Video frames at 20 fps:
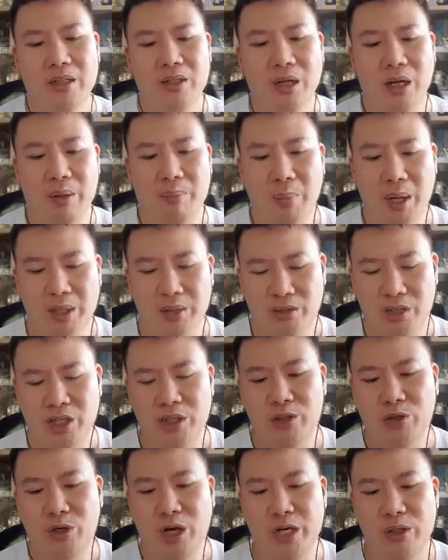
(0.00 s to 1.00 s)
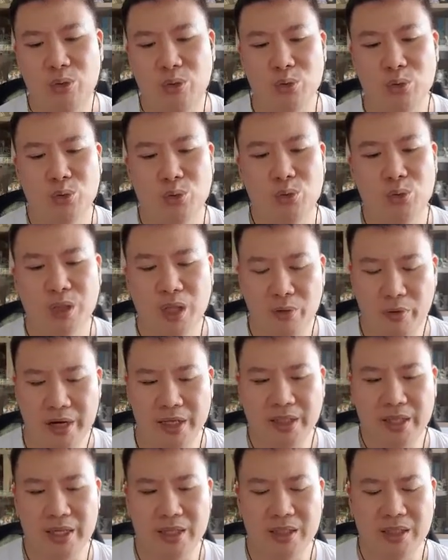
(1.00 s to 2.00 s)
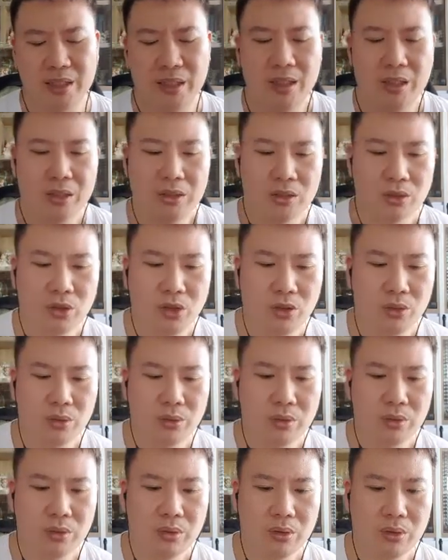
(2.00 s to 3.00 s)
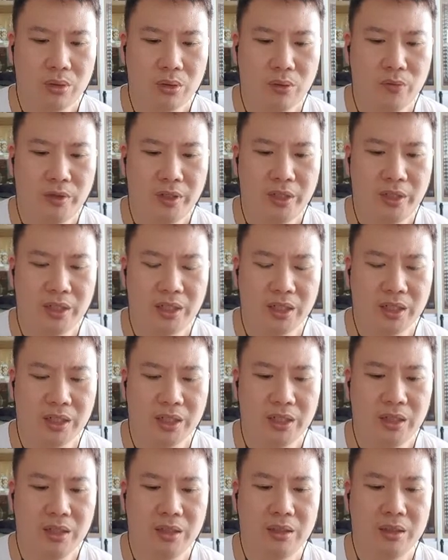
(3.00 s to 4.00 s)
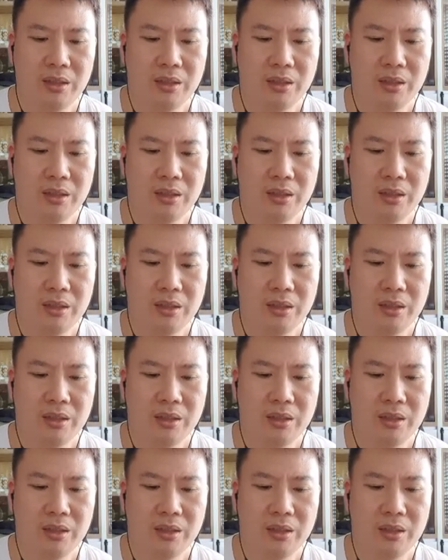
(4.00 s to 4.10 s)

But just try to do the right things. So over here,